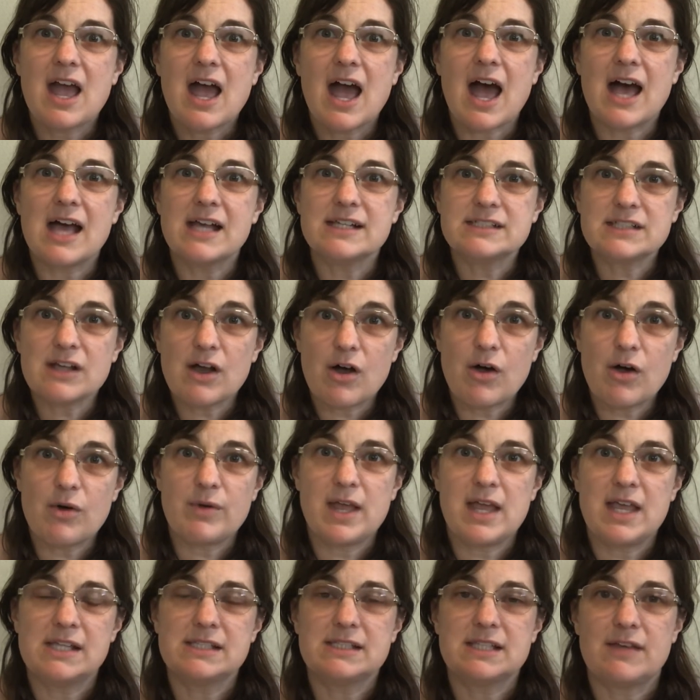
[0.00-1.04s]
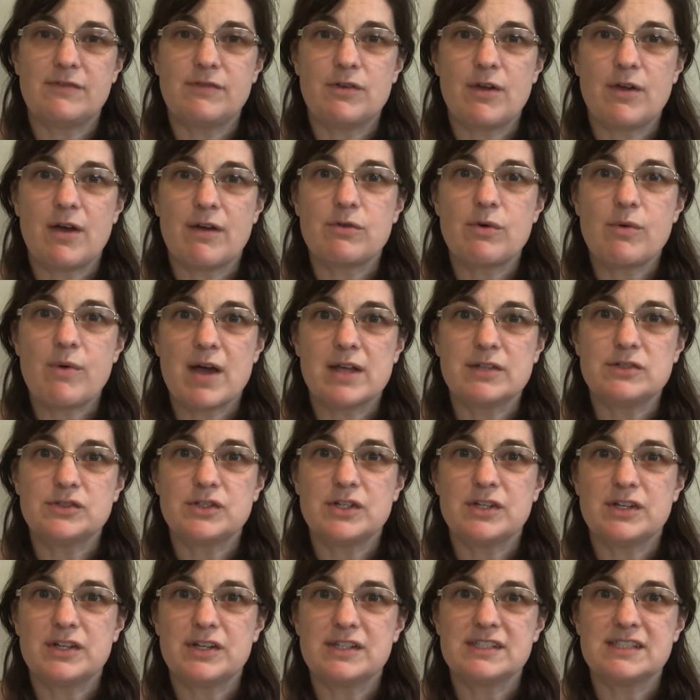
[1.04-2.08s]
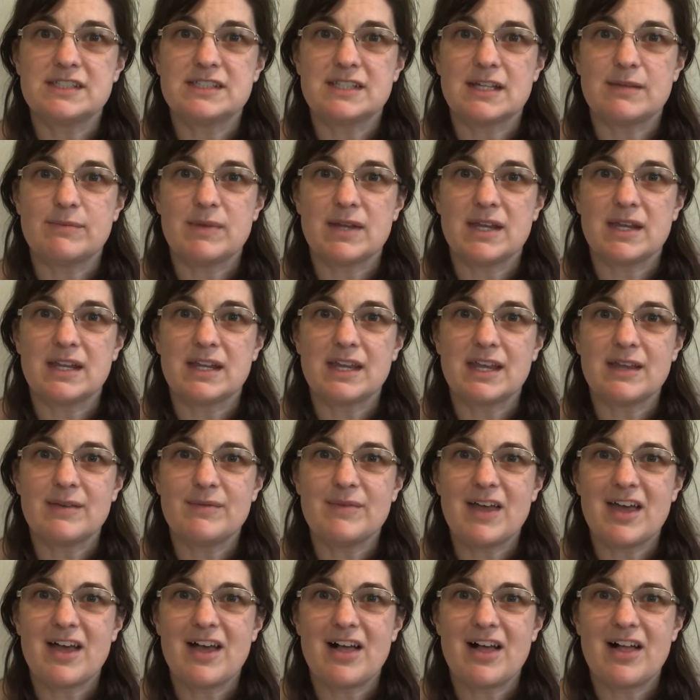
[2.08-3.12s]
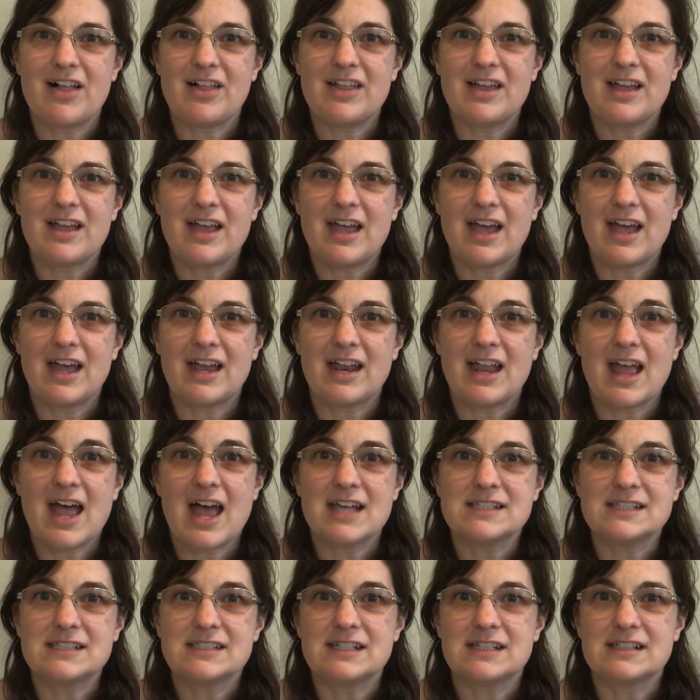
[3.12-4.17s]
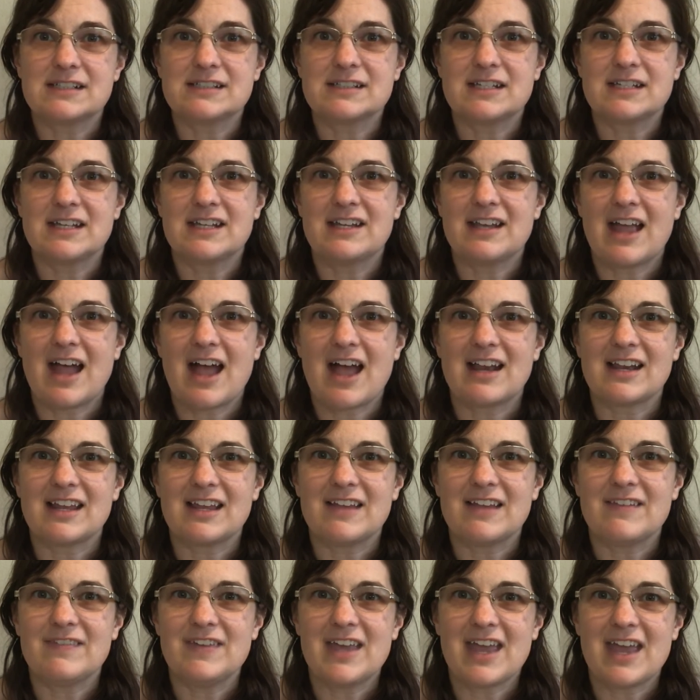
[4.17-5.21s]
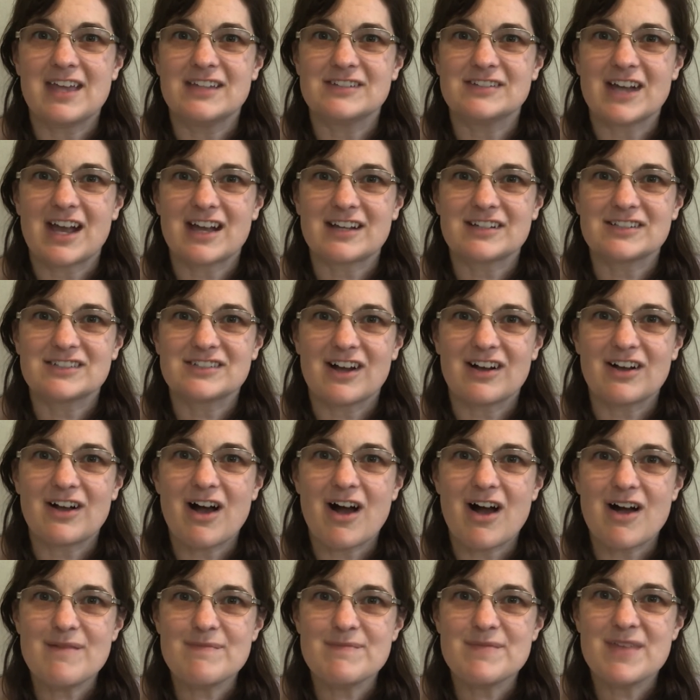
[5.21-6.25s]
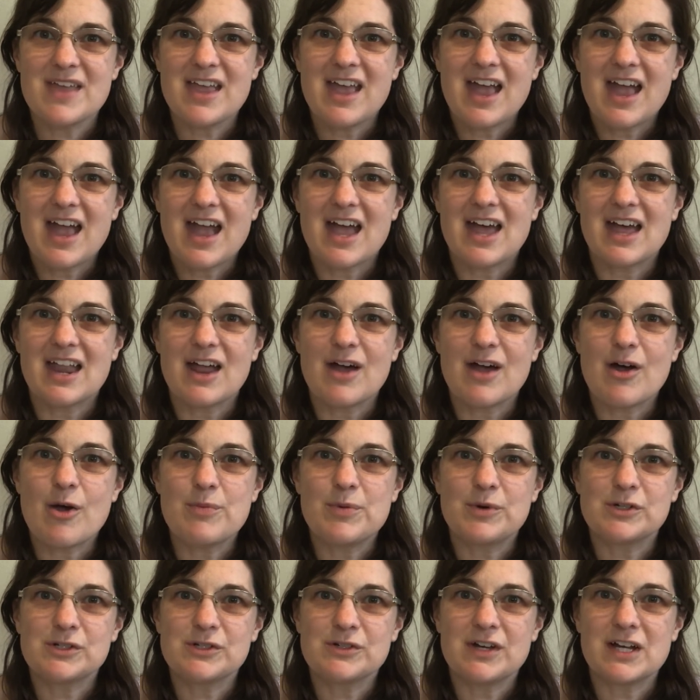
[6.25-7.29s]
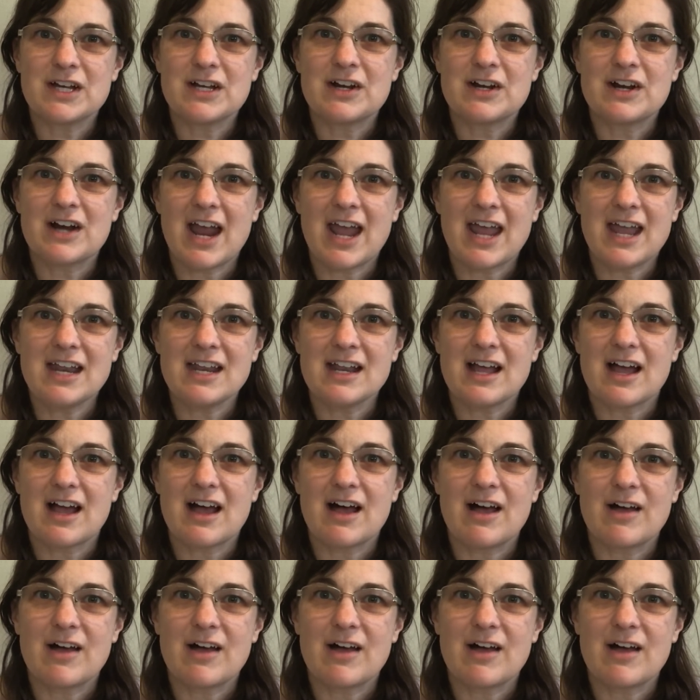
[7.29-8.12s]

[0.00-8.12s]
As always, if you have questions, send me an email at sdixon@evajax.com, and I hope you're doing great.